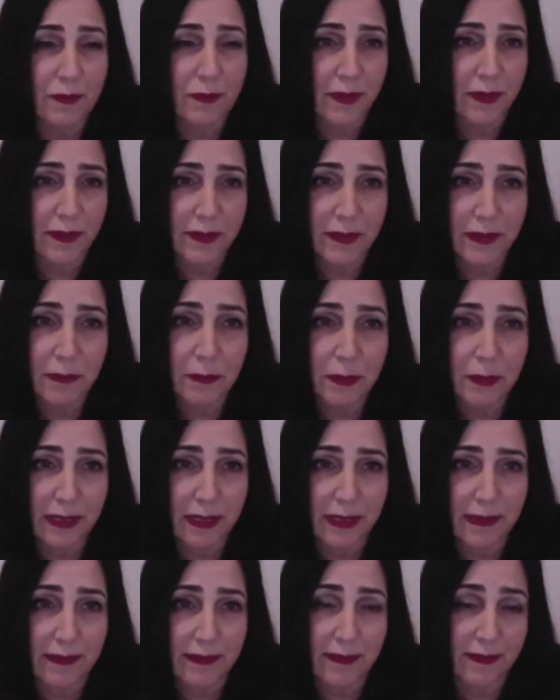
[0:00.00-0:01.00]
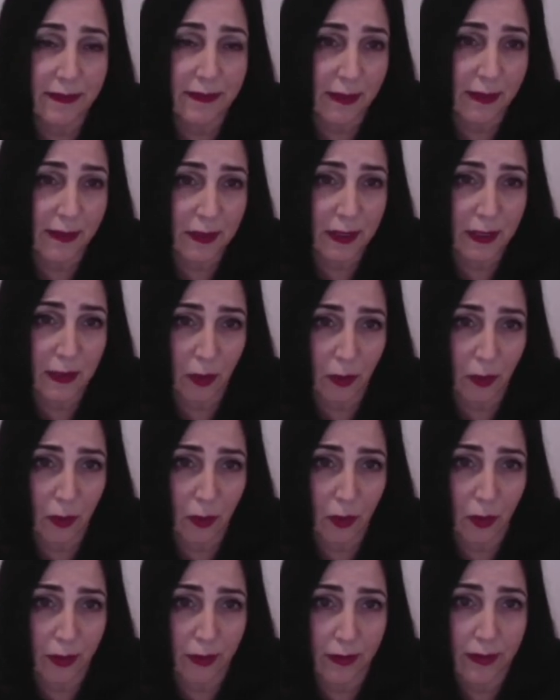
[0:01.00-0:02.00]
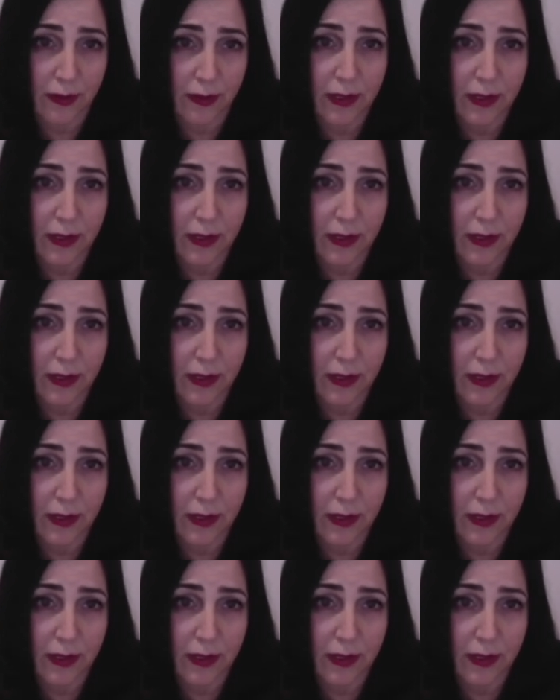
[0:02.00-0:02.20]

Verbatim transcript: just completed the safety cohort